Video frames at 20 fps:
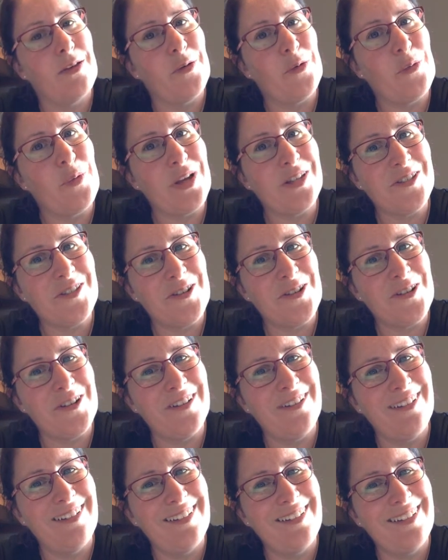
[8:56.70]

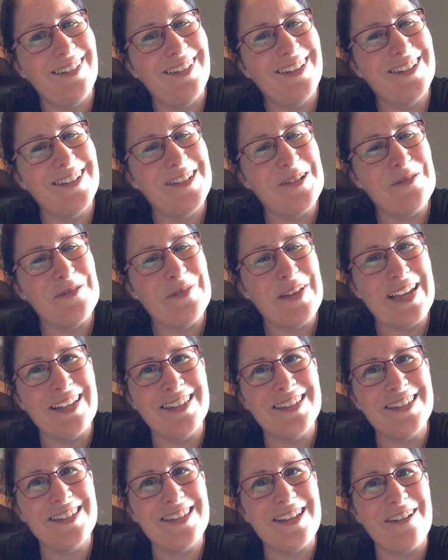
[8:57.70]
Western
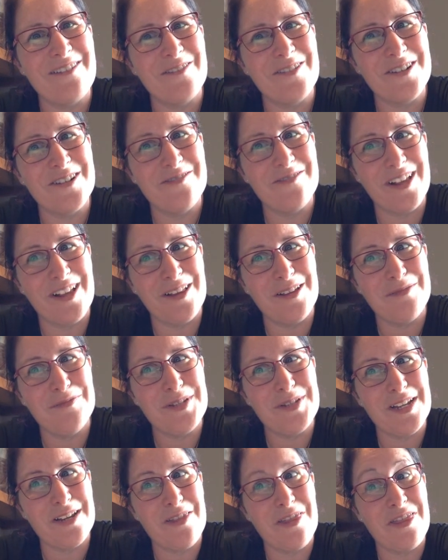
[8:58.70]
domains that were
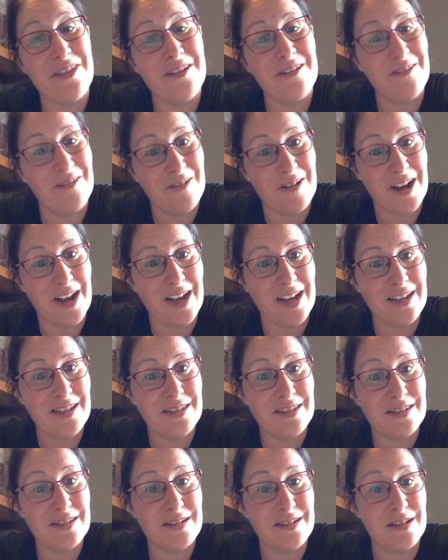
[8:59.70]
developed and
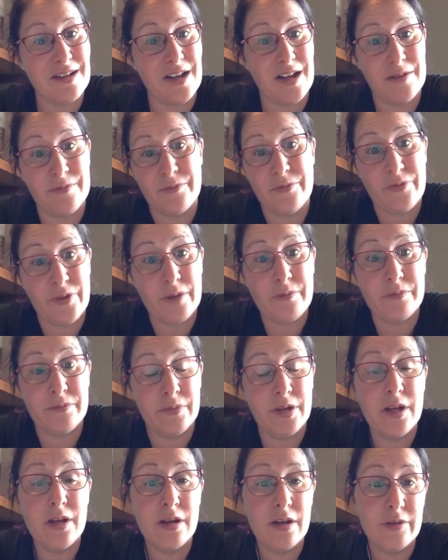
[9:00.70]
theorized from
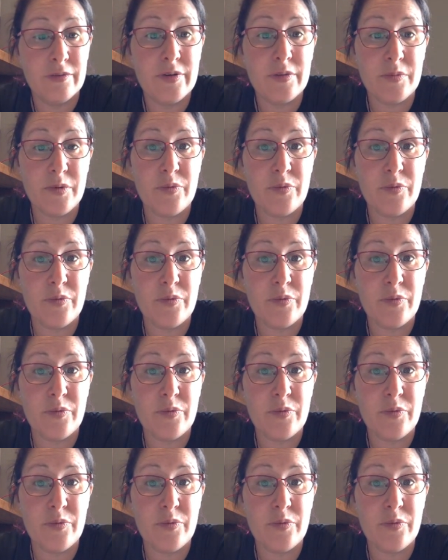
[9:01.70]
a